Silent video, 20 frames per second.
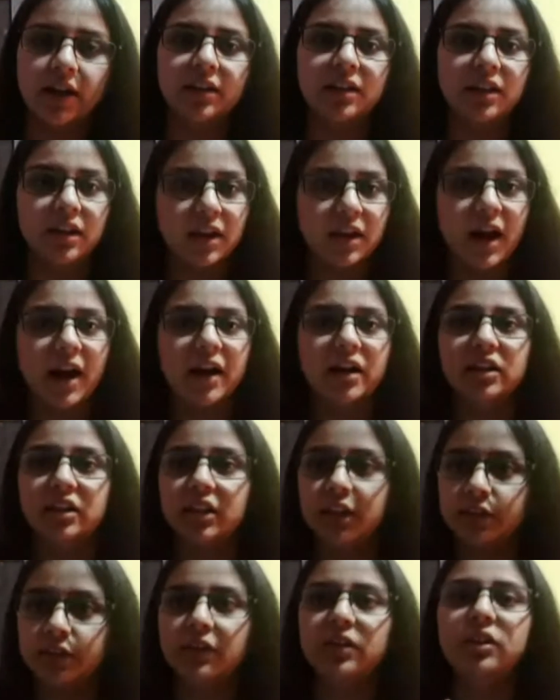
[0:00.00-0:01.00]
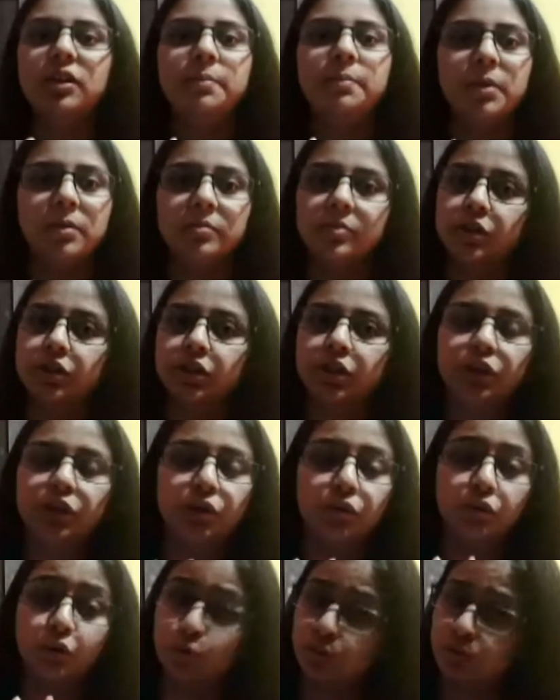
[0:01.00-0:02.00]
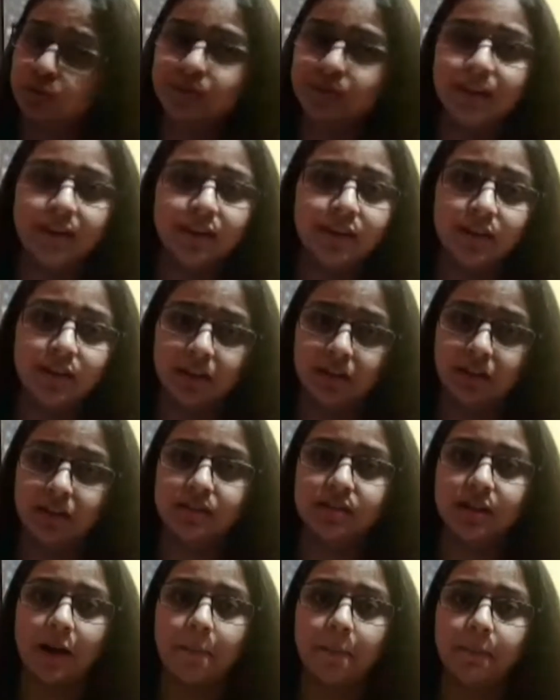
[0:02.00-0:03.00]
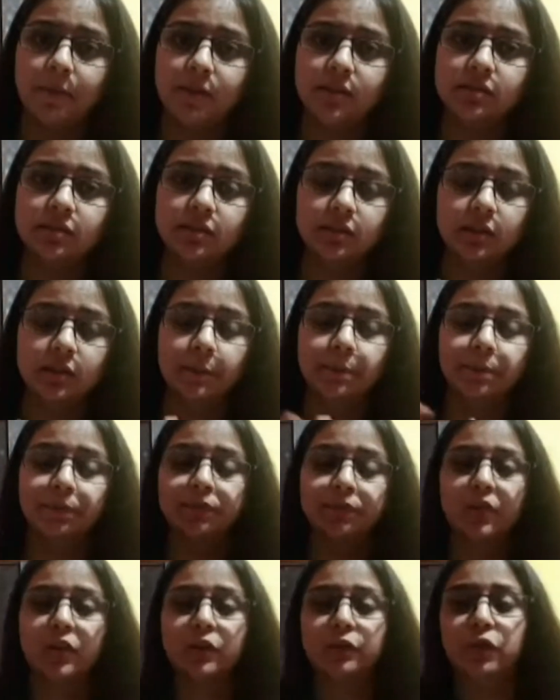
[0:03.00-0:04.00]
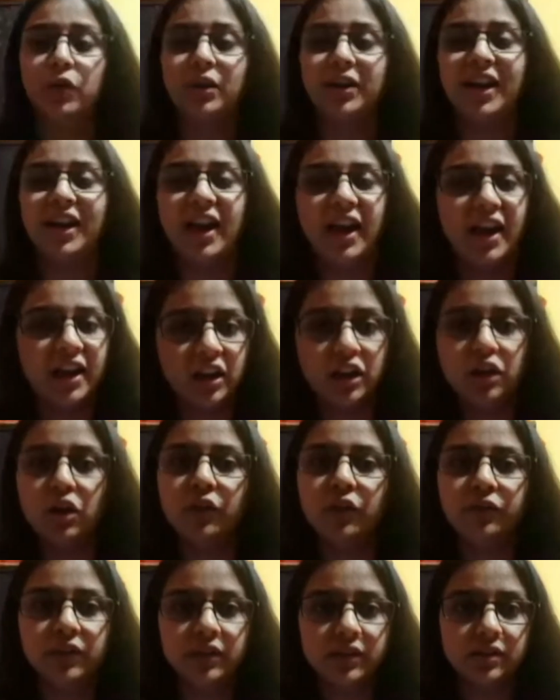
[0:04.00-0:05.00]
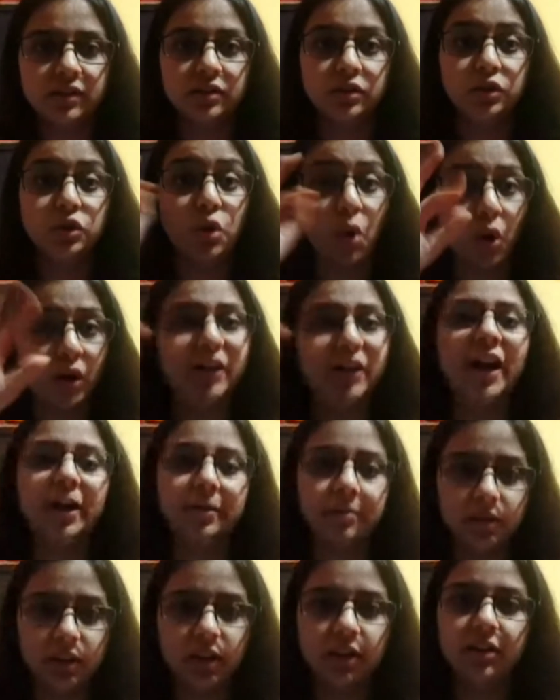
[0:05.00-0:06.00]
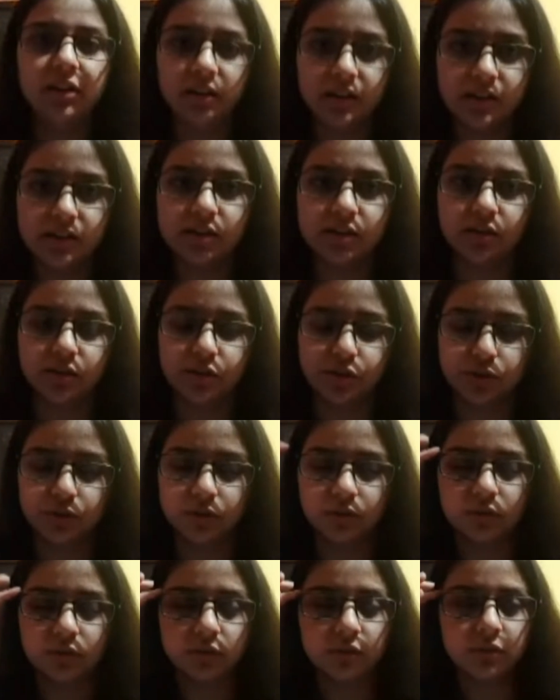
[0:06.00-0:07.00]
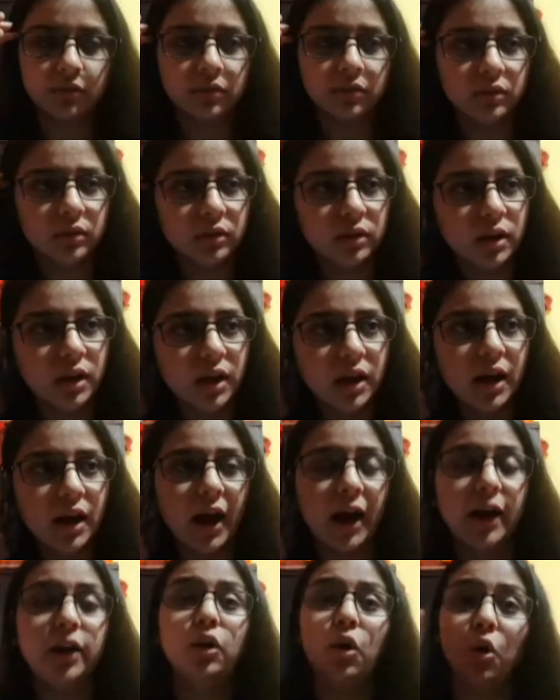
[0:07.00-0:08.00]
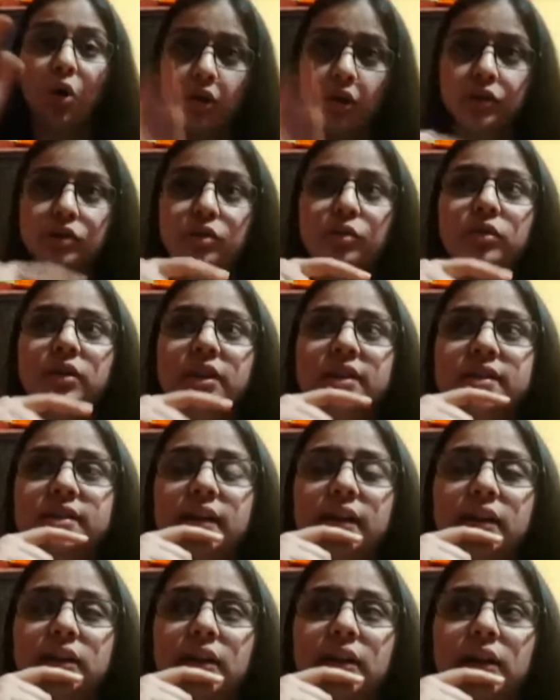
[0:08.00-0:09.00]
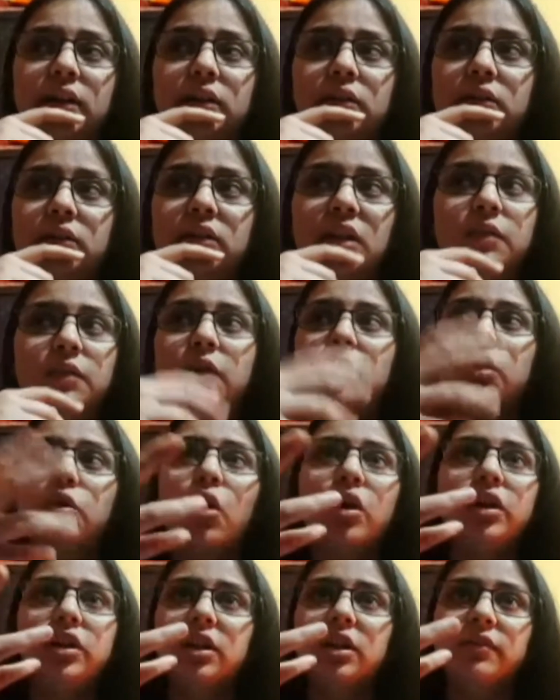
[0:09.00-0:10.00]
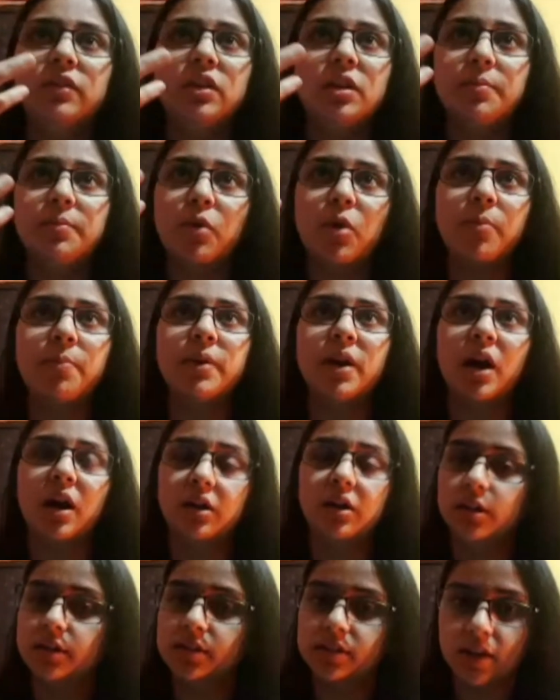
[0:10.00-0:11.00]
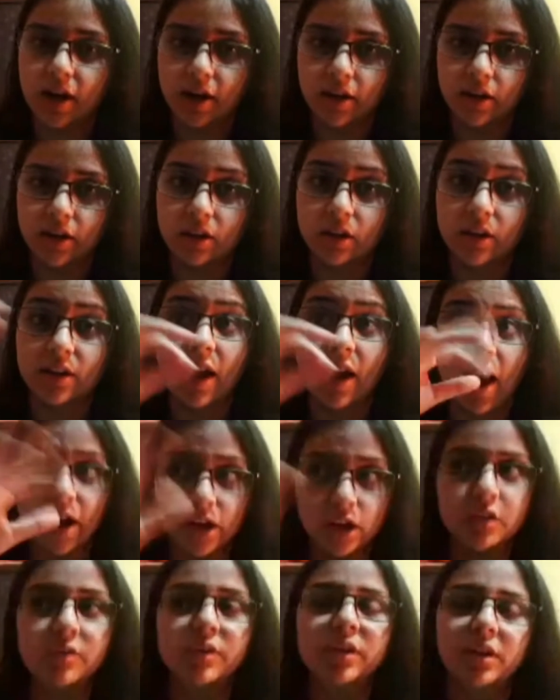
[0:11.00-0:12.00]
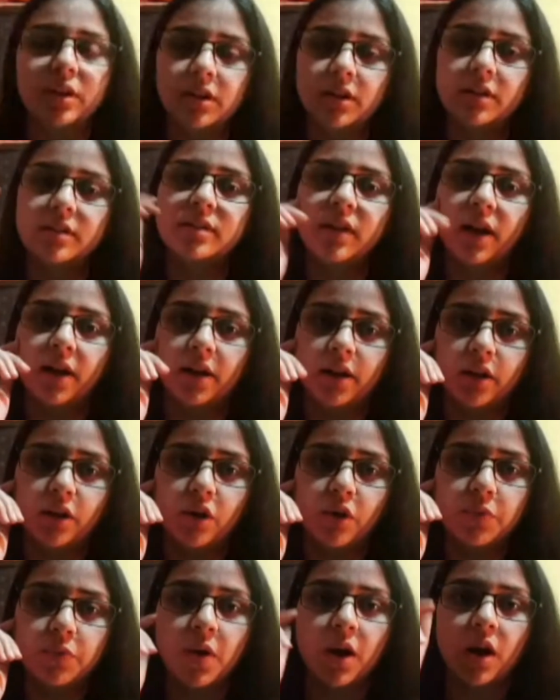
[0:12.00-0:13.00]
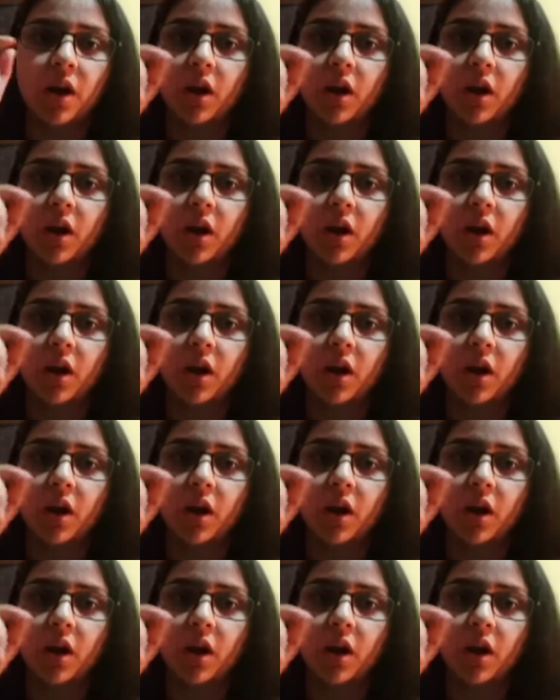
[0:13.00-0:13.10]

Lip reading: they had given the permission to use their DNA sample any of this non-diabetic research. And also they said that they were not given a proper understanding and adequate understanding of